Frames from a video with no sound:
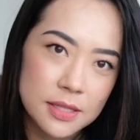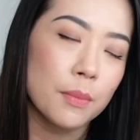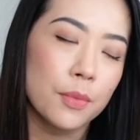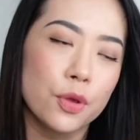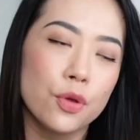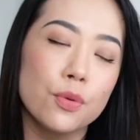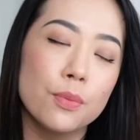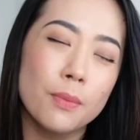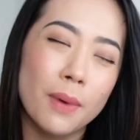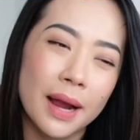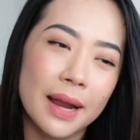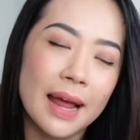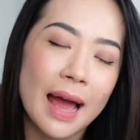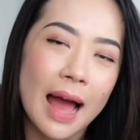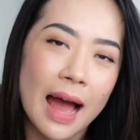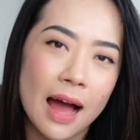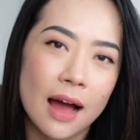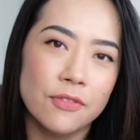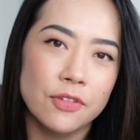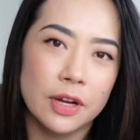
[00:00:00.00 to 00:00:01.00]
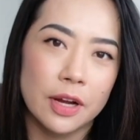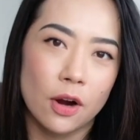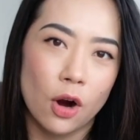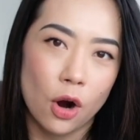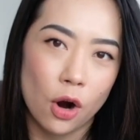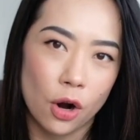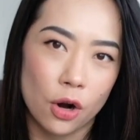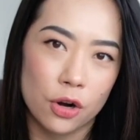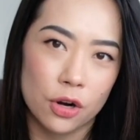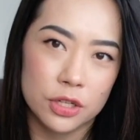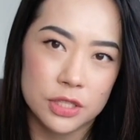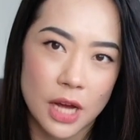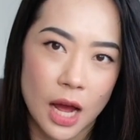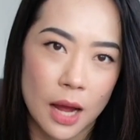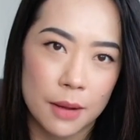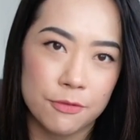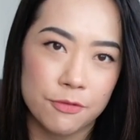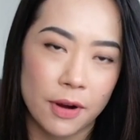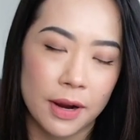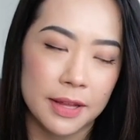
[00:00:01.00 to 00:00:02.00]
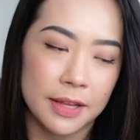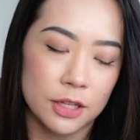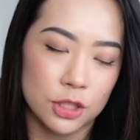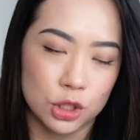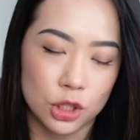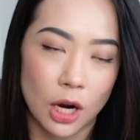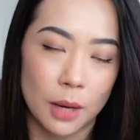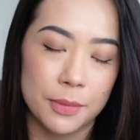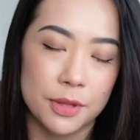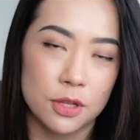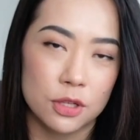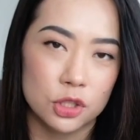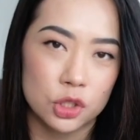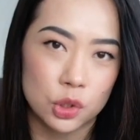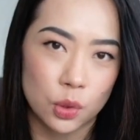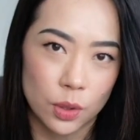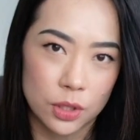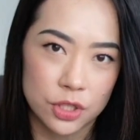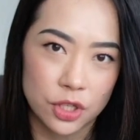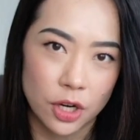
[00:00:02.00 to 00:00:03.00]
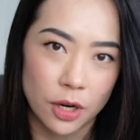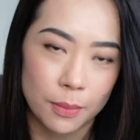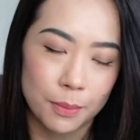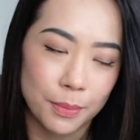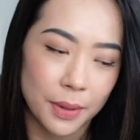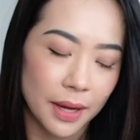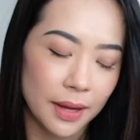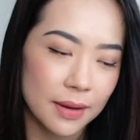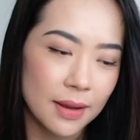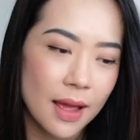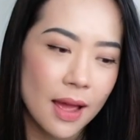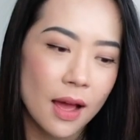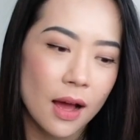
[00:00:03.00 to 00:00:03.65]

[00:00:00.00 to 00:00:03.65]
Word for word: I mean, you might have a harder time finding a job in the short term, but